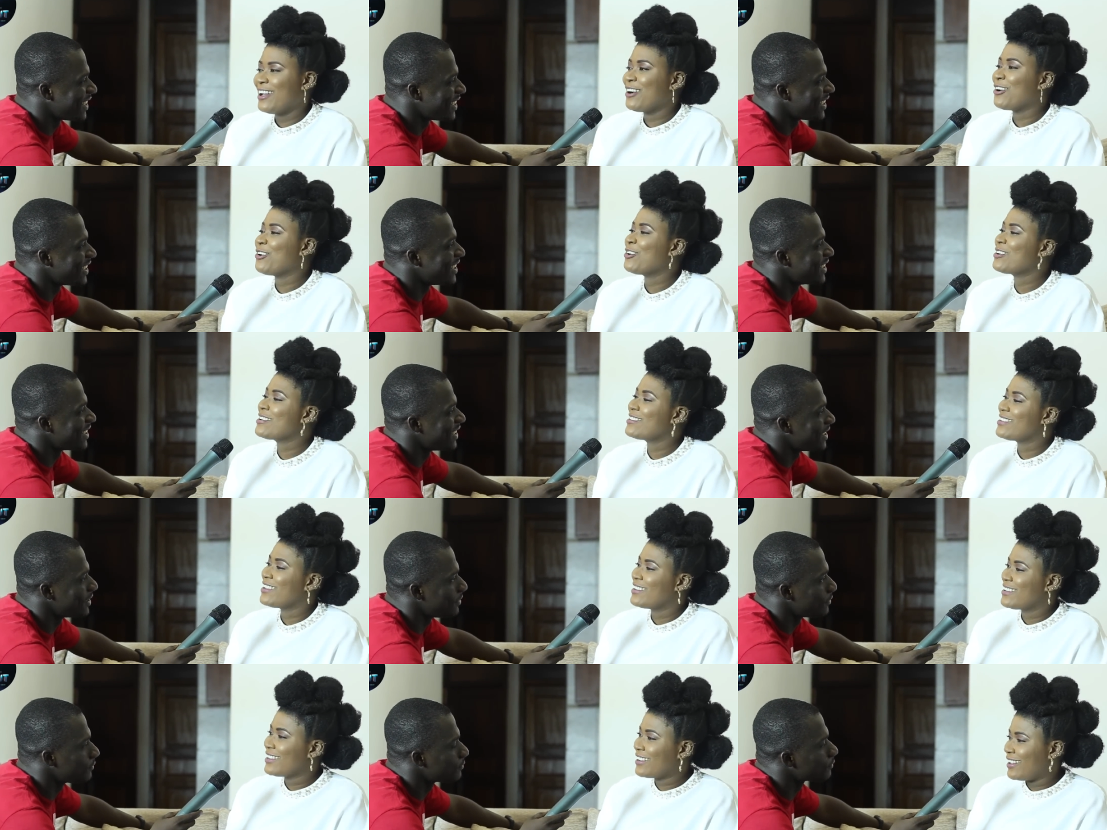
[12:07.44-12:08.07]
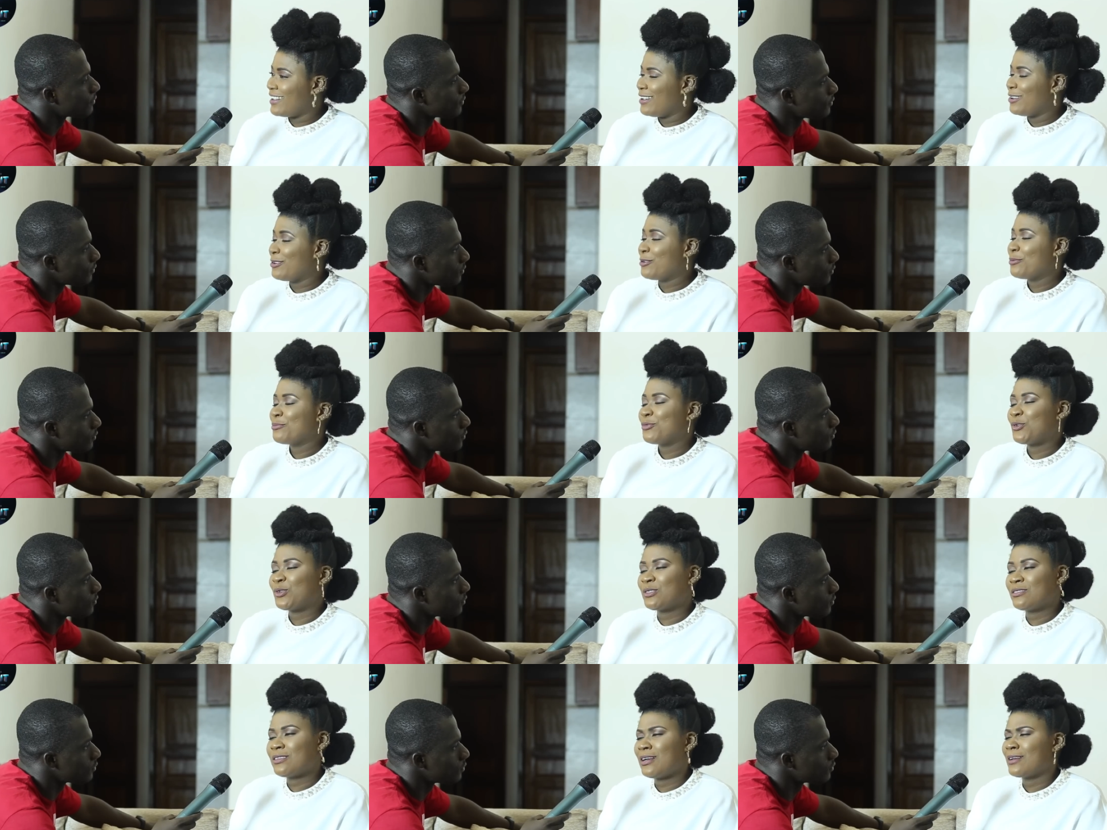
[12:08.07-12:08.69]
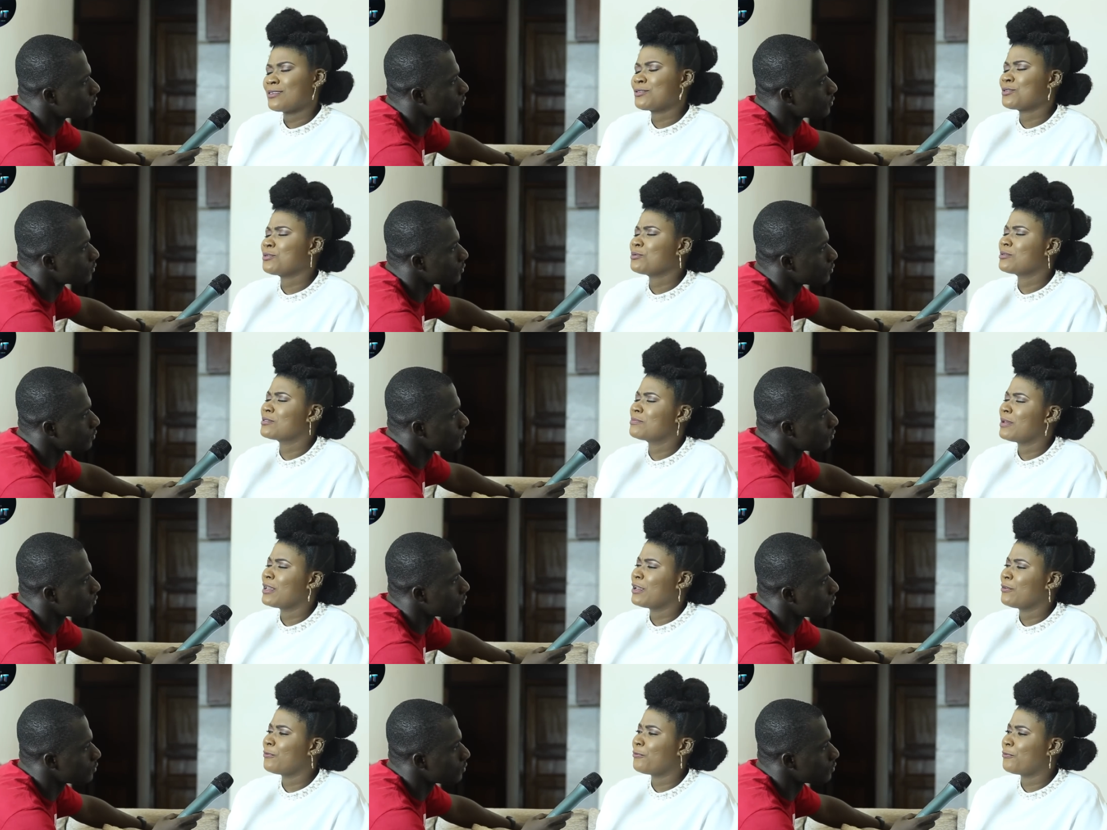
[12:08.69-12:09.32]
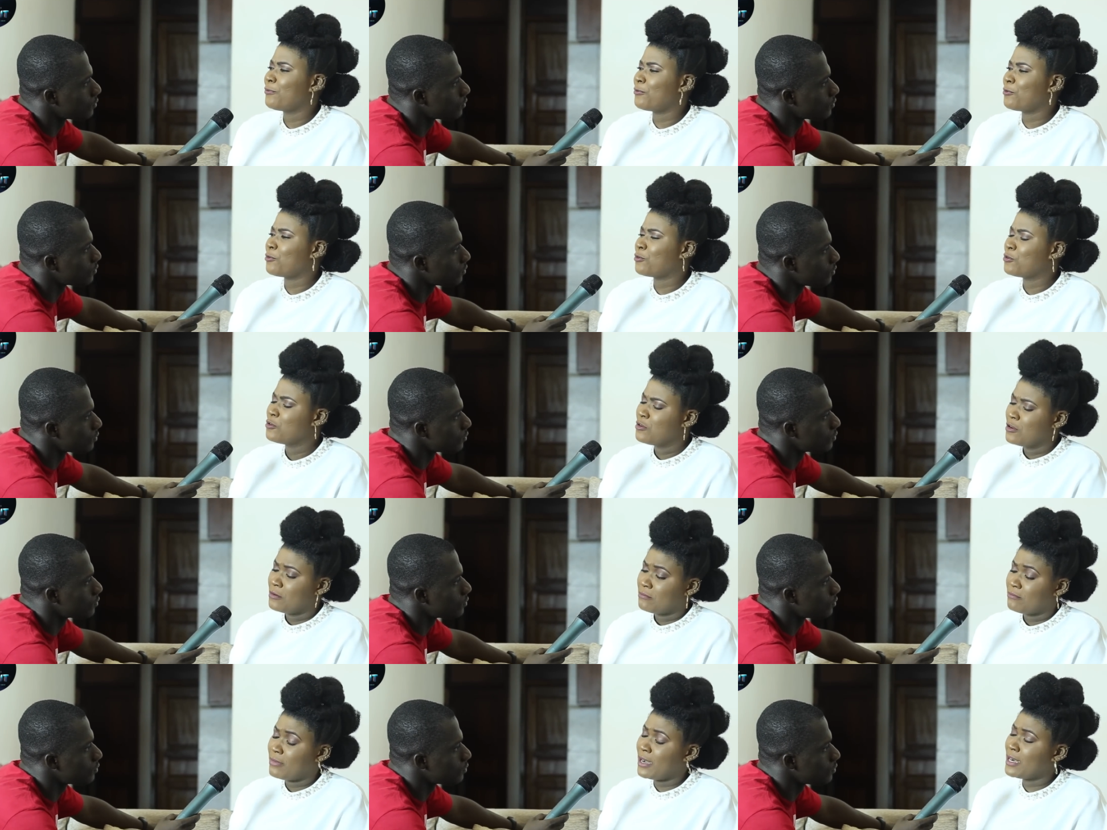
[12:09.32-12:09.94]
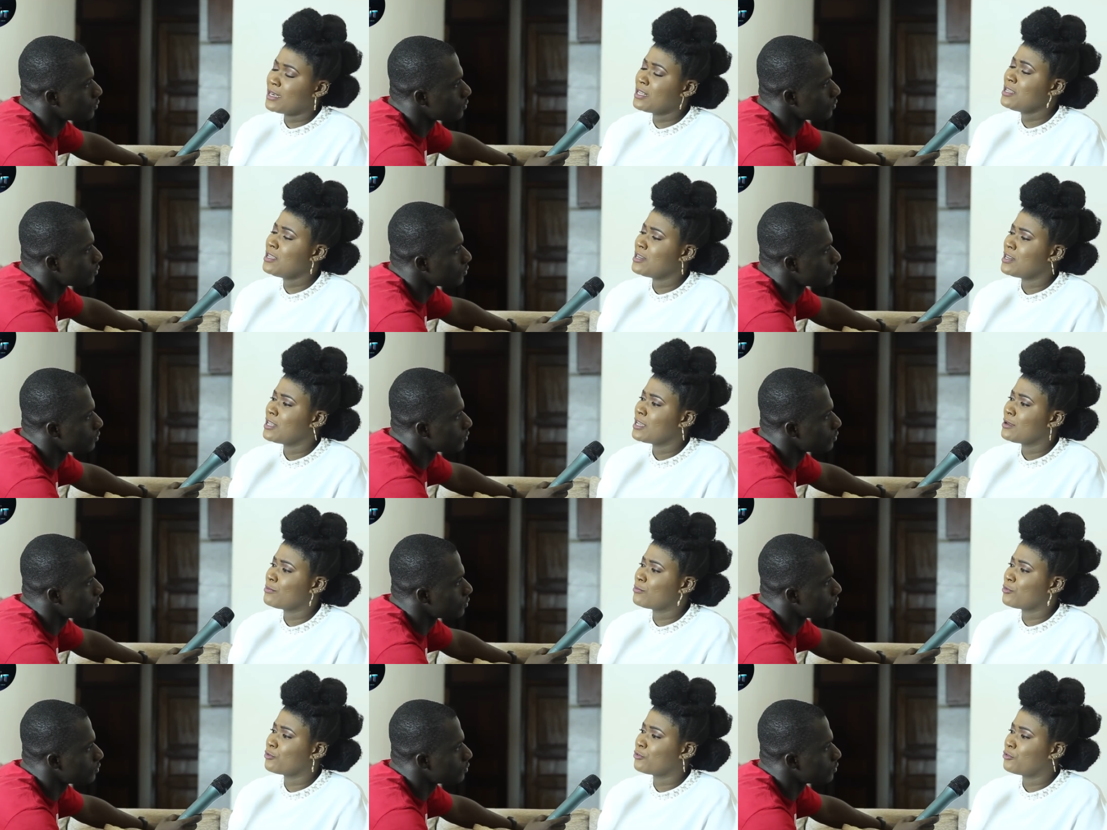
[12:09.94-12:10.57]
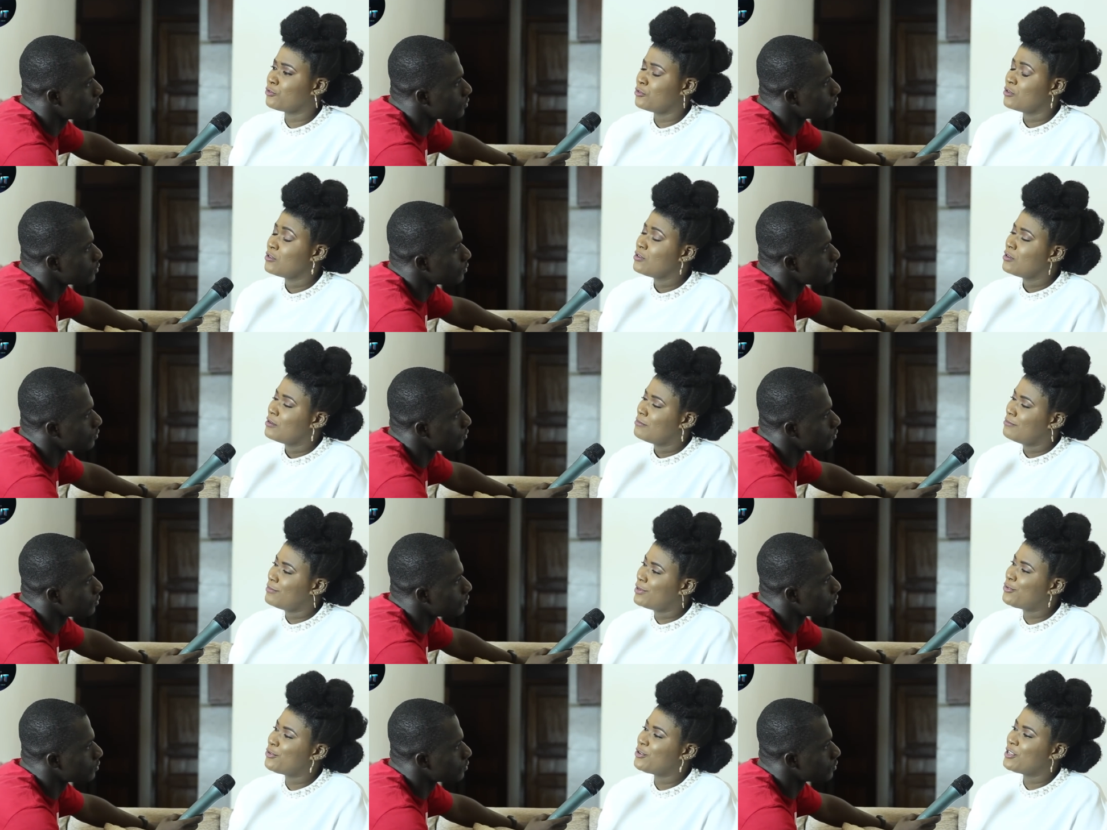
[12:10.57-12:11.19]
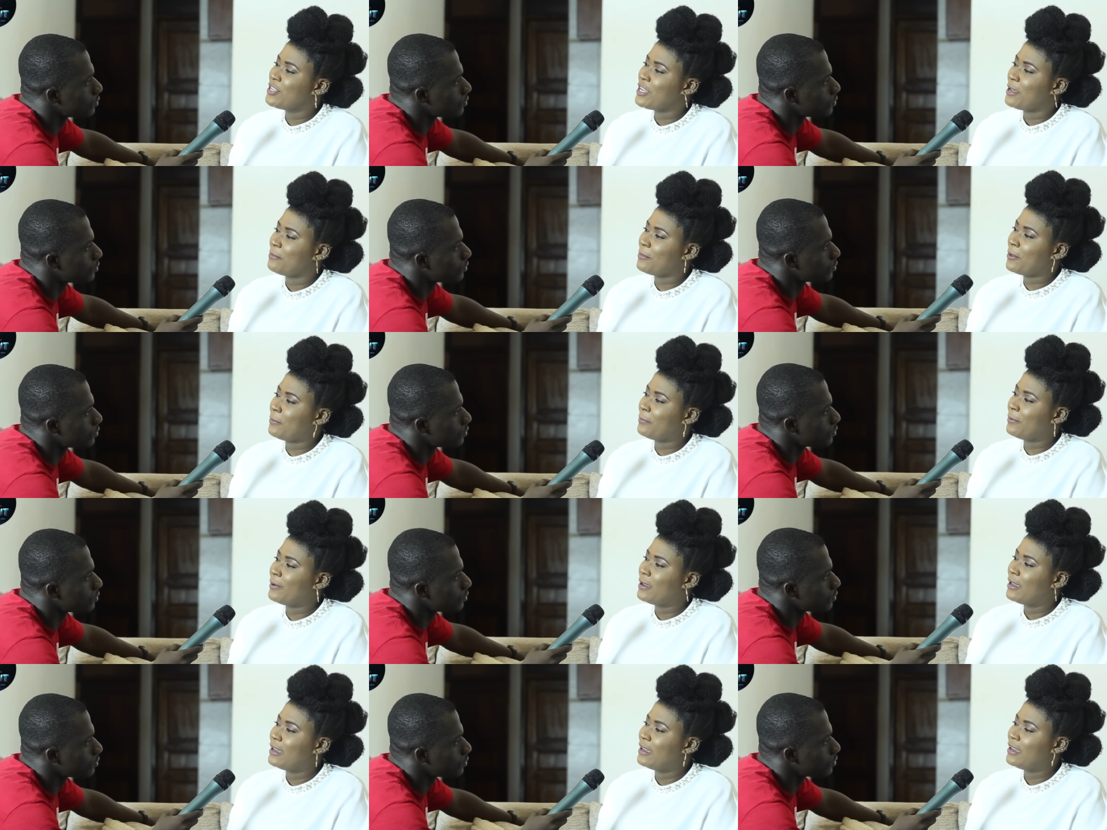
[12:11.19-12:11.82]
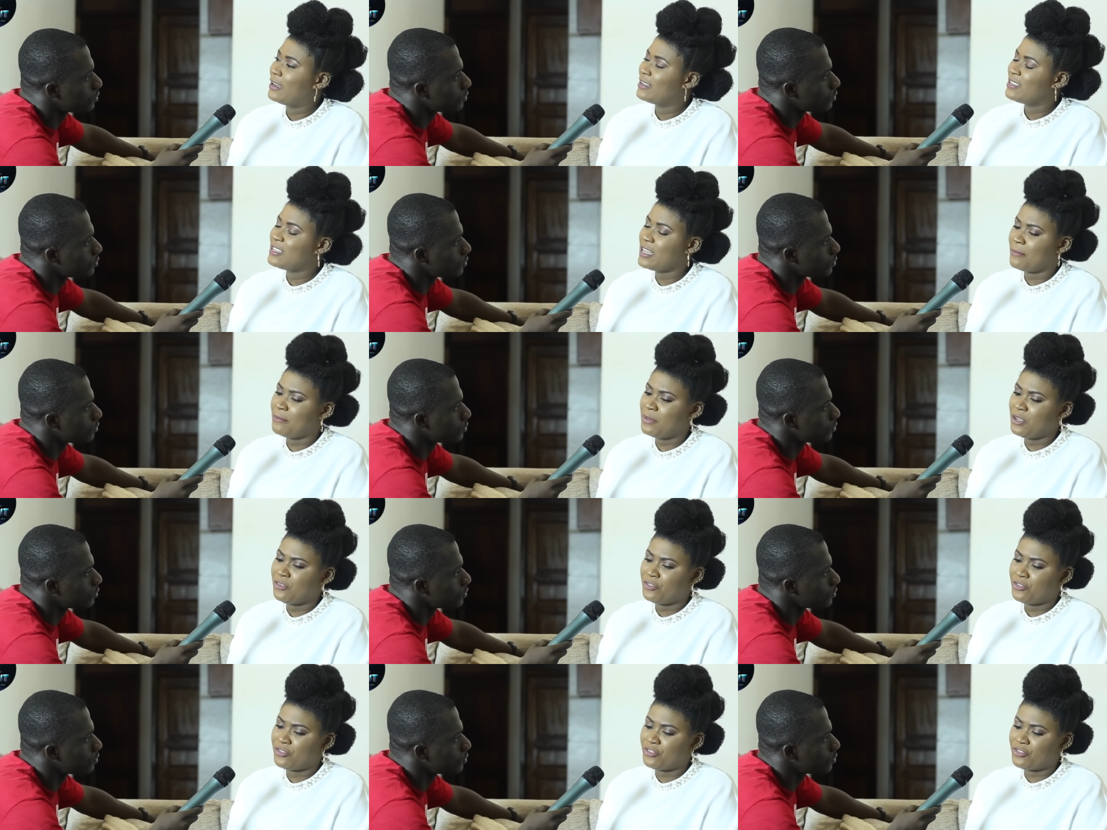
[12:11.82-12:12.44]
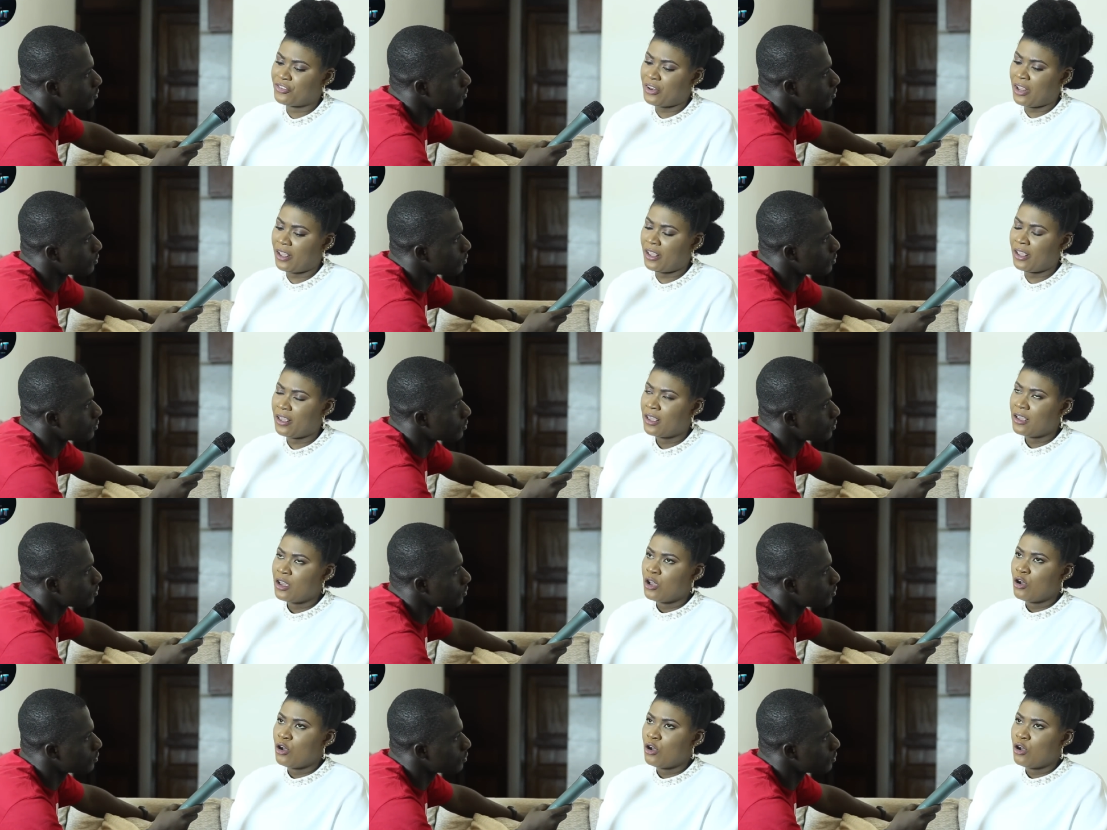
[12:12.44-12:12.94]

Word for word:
Speaker 1: heard the account, your tattoos therefore, but in your name, we do Yamepa, Yamen share